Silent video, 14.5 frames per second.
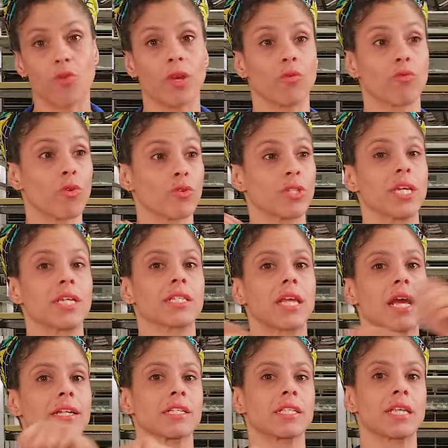can rotate
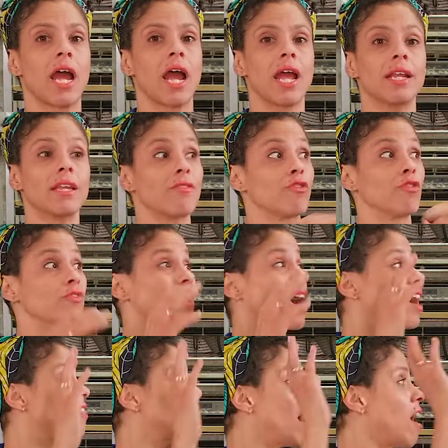side to side, and if you've
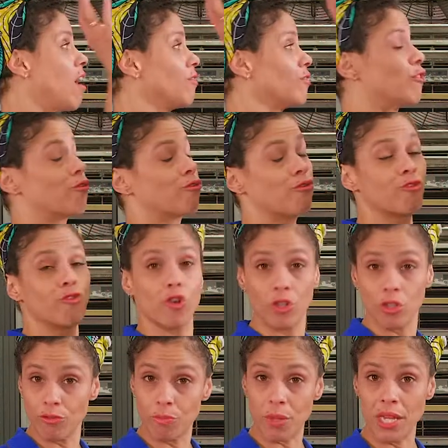got that oven full
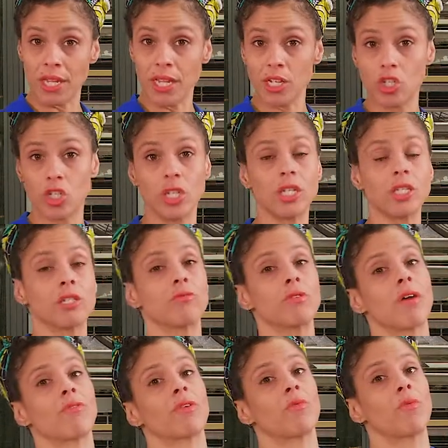of baking sheets, you
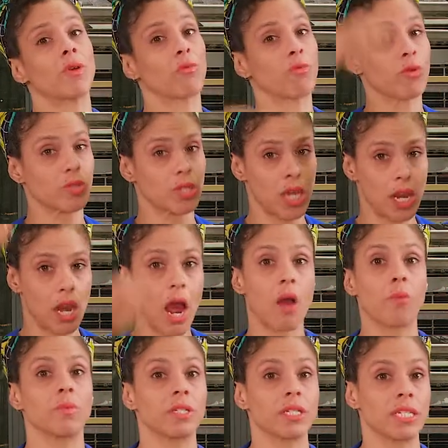definitely wanna rotate
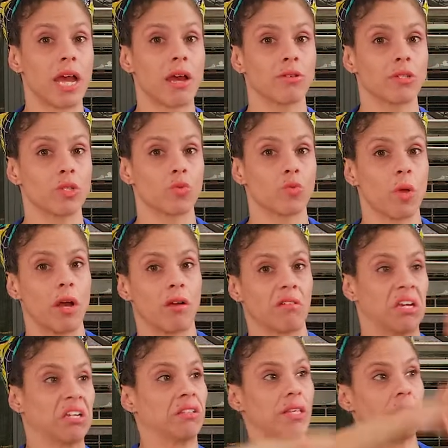up and down as well,
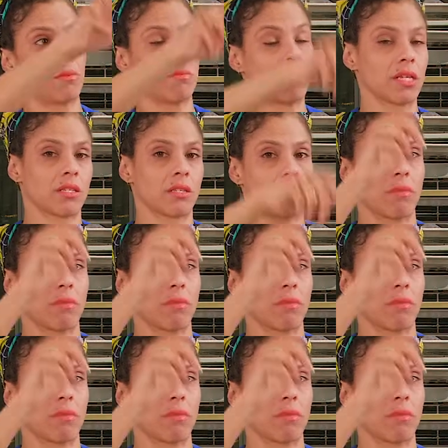kind of like mix and